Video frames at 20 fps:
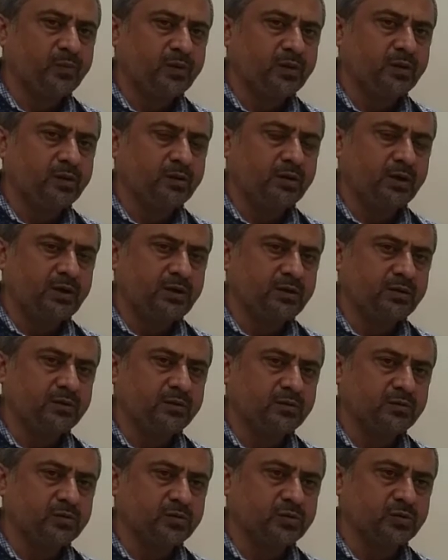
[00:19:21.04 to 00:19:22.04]
Right?
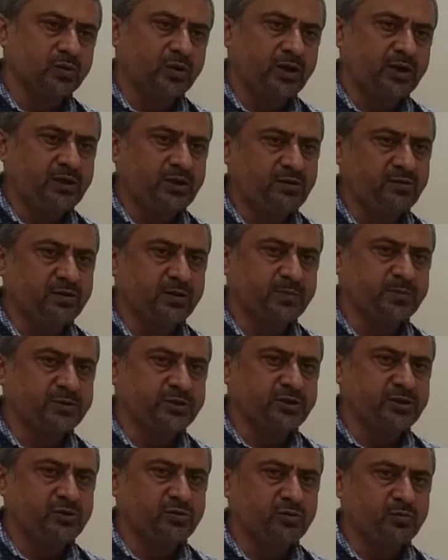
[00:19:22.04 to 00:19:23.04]
So any
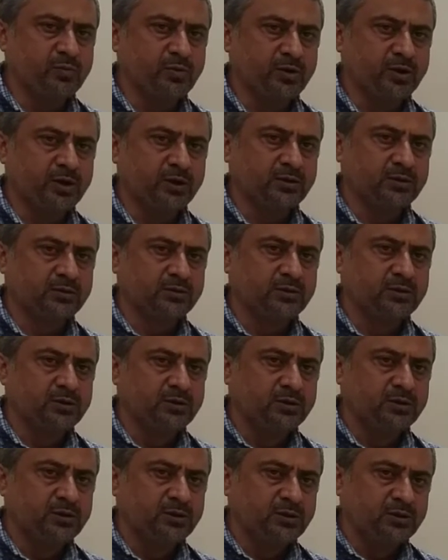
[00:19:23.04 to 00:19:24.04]
substitute product
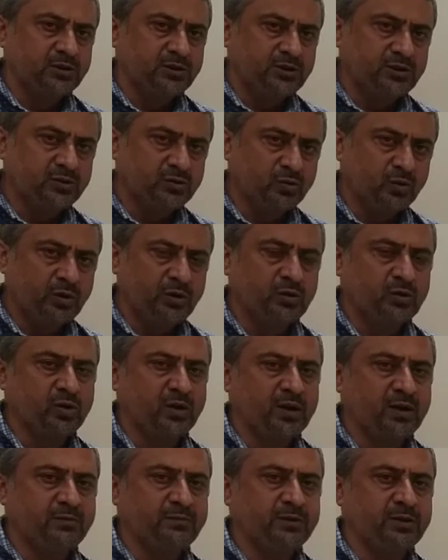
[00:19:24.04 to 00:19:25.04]
is going to
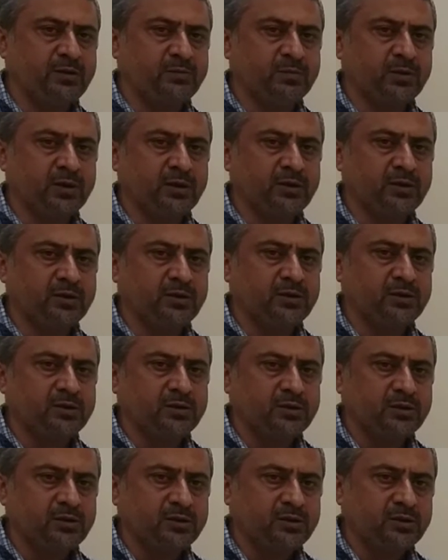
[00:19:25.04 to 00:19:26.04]
have a demand
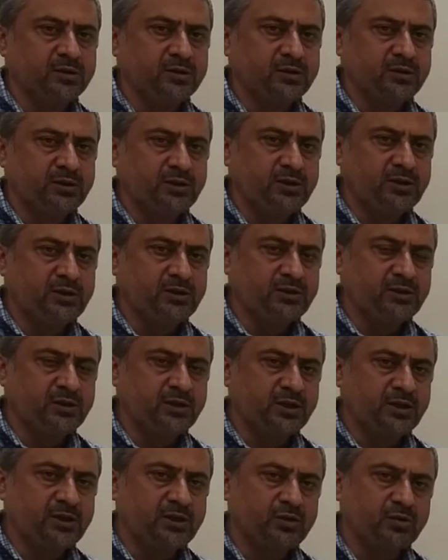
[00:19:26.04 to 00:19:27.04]
in
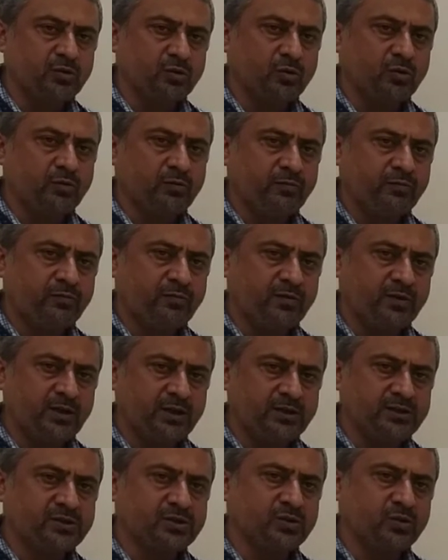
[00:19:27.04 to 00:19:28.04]
case of
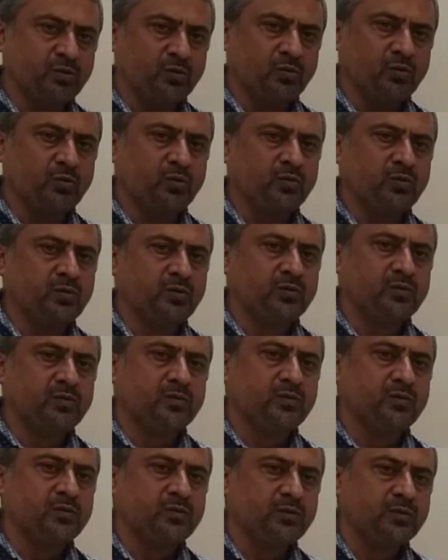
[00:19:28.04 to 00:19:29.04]
its own
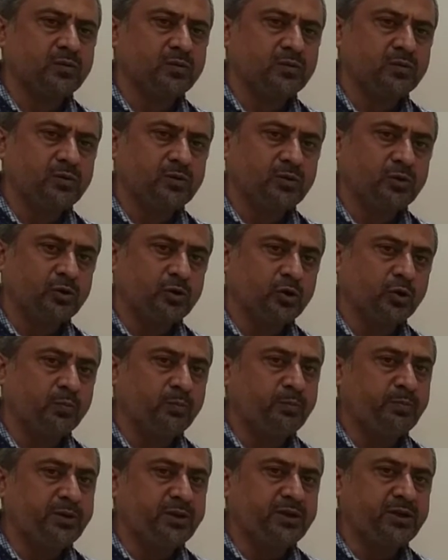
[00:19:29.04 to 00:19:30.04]

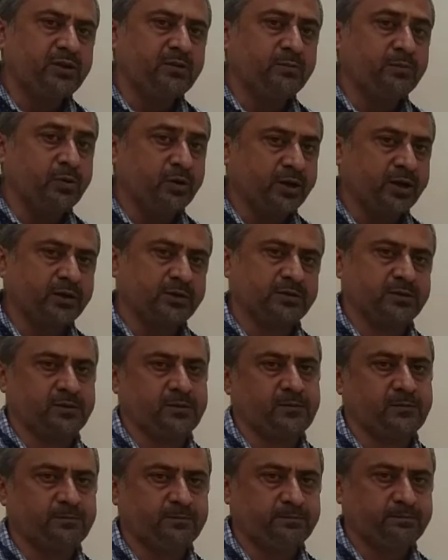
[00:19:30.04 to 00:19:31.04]
competing product.
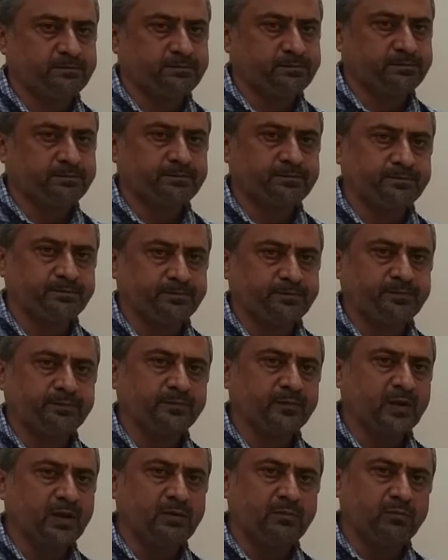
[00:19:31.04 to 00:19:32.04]

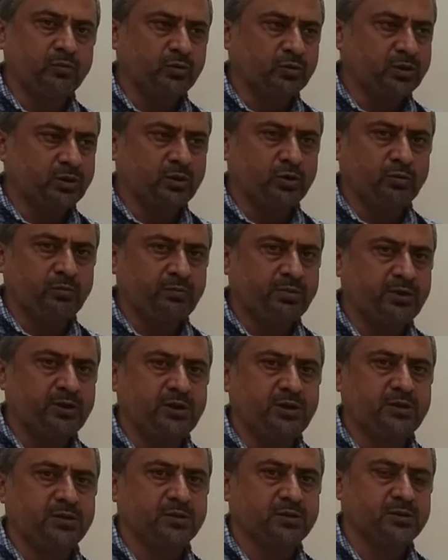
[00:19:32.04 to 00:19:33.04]
They both are
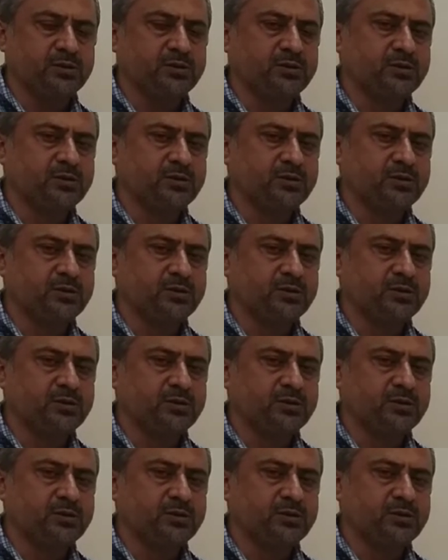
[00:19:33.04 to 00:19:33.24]
competitors.